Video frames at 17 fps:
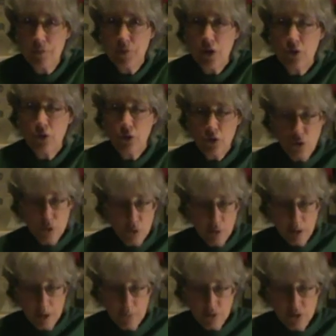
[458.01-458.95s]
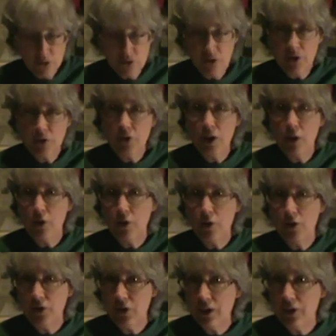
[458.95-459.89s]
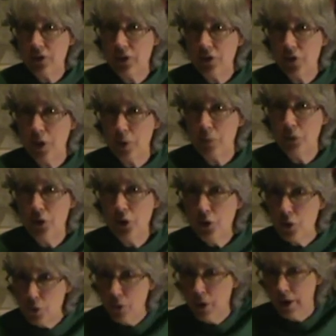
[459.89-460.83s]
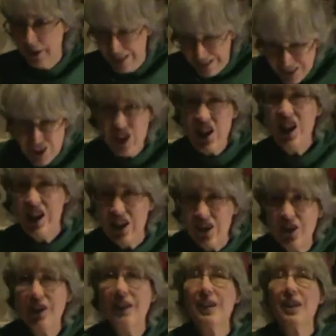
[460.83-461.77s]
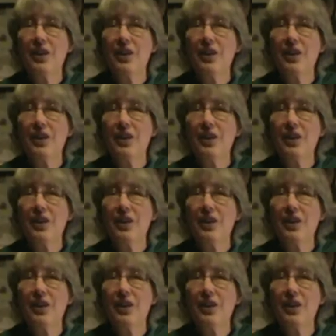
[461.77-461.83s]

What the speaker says: So you don't have to sit there and think this up new. Cheat.